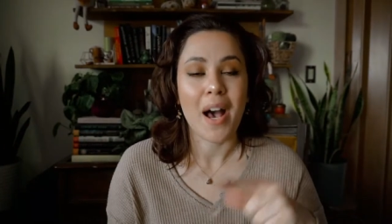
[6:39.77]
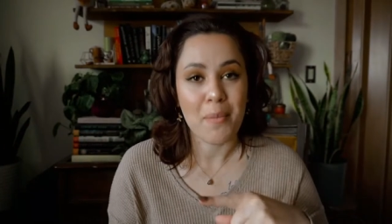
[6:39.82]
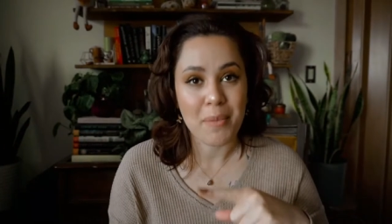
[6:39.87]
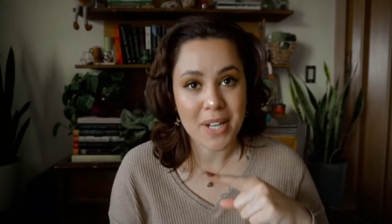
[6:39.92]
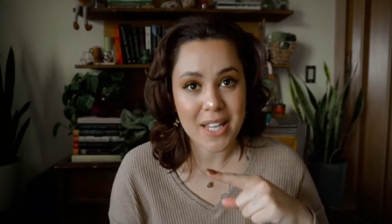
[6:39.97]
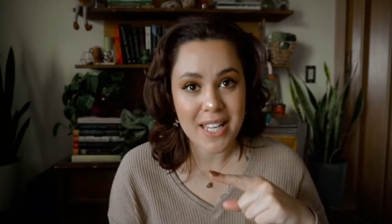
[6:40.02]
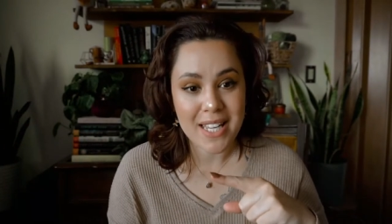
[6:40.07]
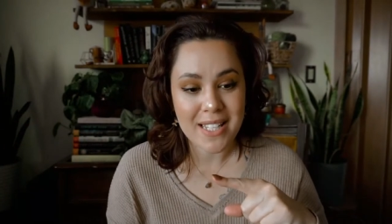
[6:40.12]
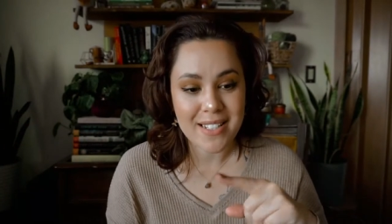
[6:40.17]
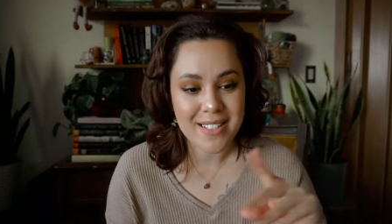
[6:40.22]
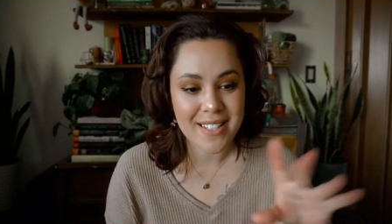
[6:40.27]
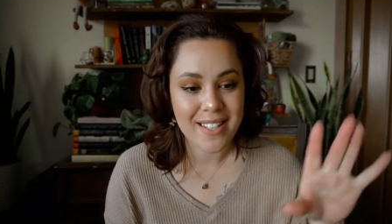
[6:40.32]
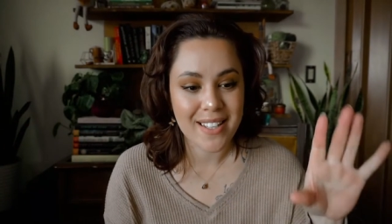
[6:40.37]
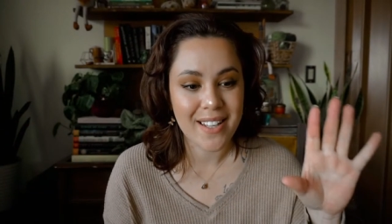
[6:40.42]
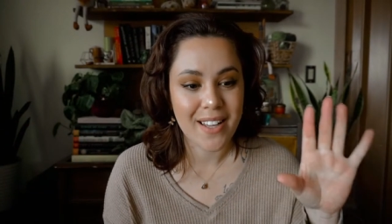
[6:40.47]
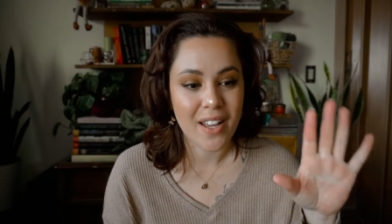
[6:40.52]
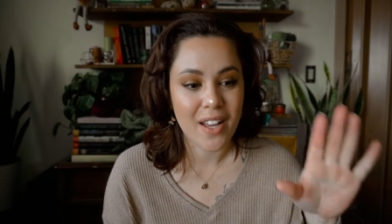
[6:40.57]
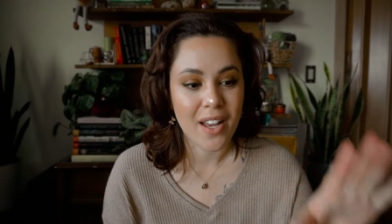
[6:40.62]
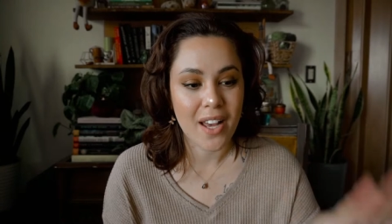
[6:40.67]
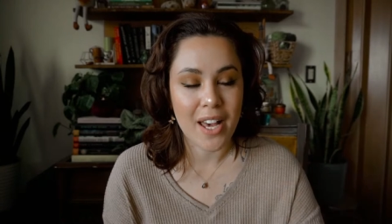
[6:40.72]
I'm gonna eat
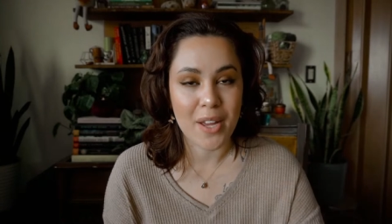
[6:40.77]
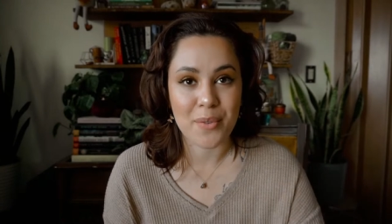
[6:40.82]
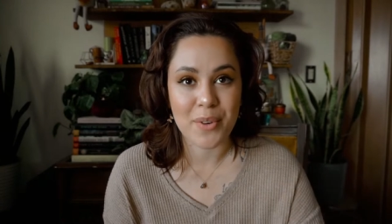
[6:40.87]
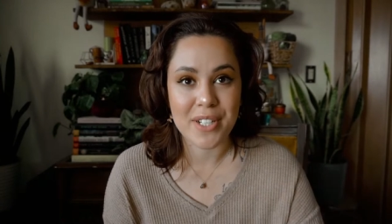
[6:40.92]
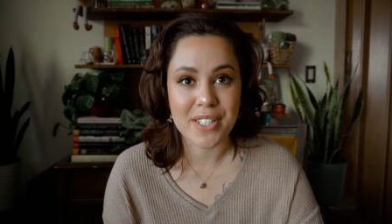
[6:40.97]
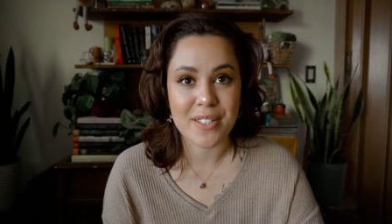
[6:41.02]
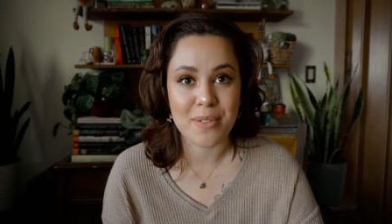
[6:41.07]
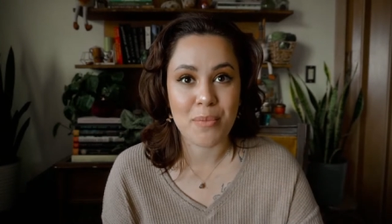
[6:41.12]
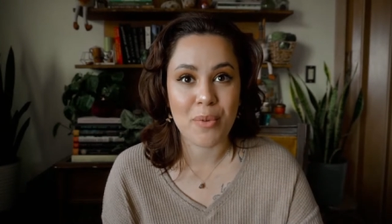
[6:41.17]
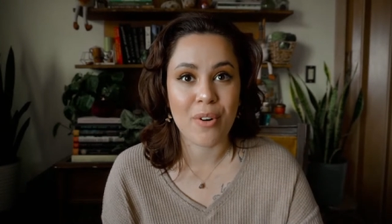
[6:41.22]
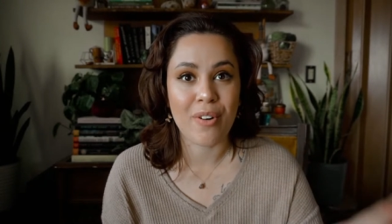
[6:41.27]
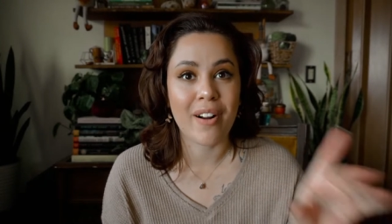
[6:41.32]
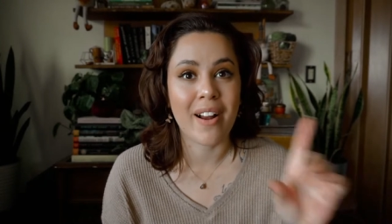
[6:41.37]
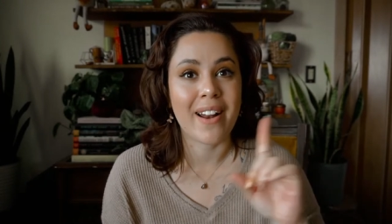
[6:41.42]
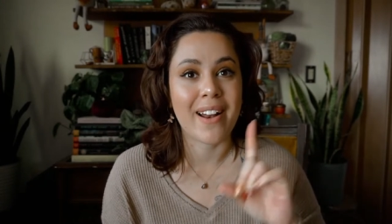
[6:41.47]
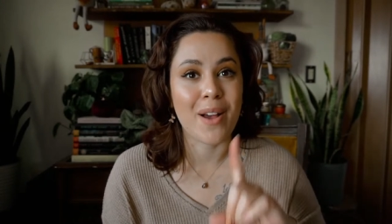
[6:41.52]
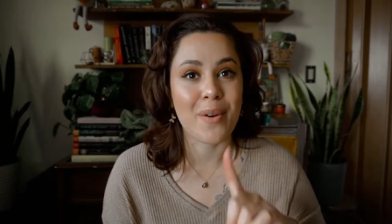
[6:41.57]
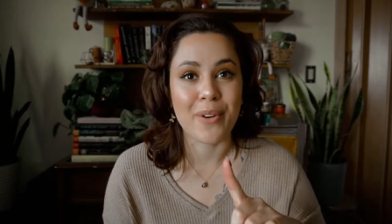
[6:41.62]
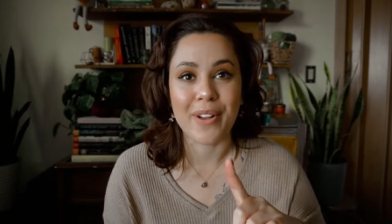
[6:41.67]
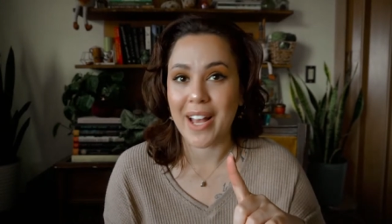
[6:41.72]
and read some more
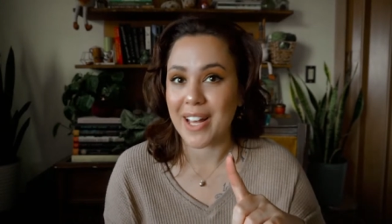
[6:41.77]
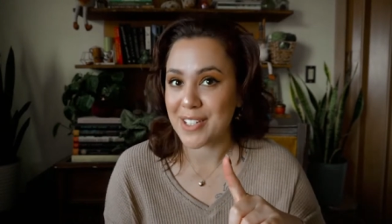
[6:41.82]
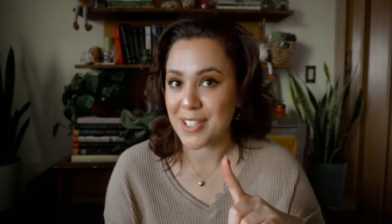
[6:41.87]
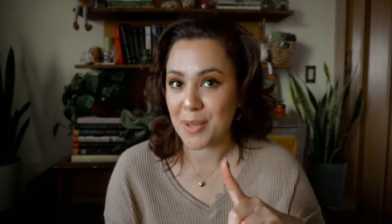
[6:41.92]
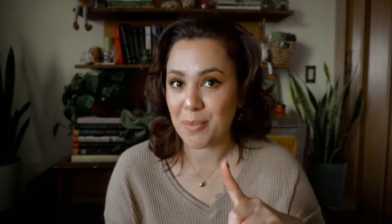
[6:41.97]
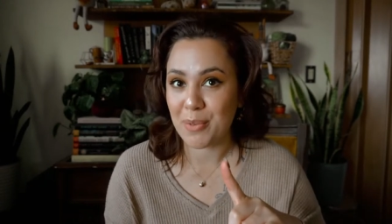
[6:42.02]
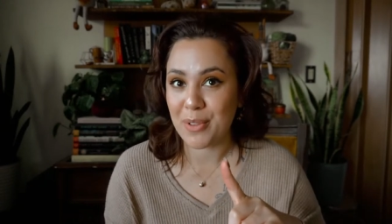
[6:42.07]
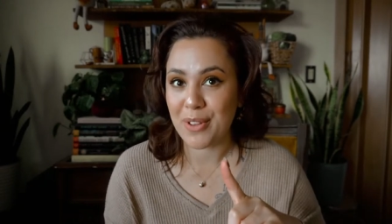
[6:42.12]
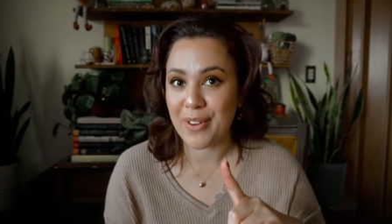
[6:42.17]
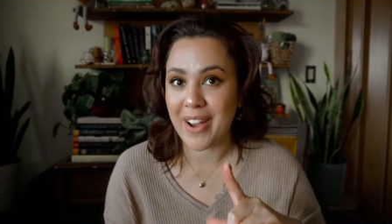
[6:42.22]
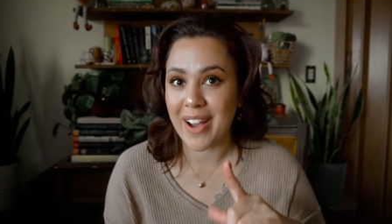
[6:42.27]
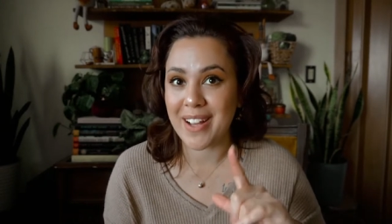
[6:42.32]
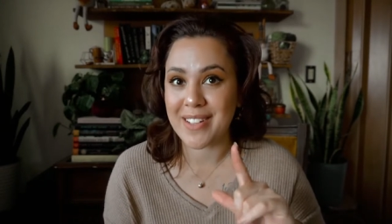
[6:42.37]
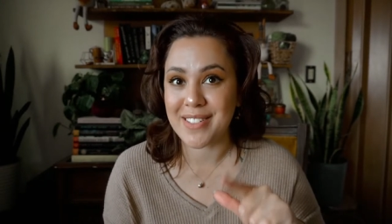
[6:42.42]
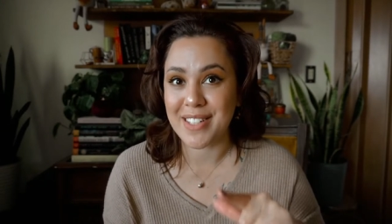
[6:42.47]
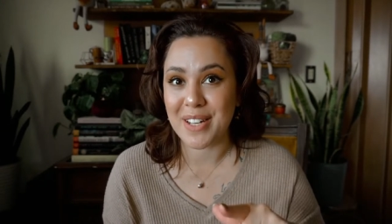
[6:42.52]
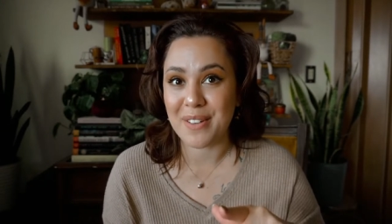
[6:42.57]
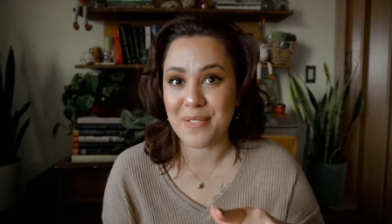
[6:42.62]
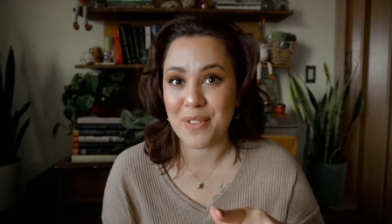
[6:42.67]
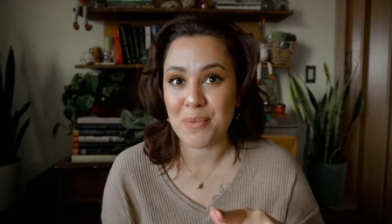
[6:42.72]
and I will catch up with you
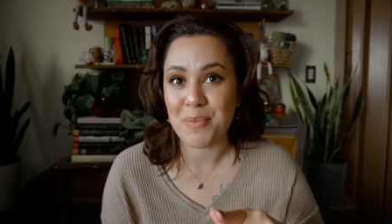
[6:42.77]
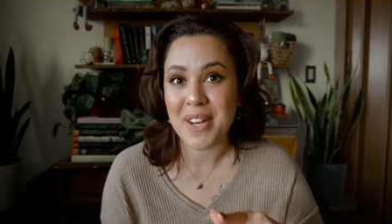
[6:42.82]
guys in a few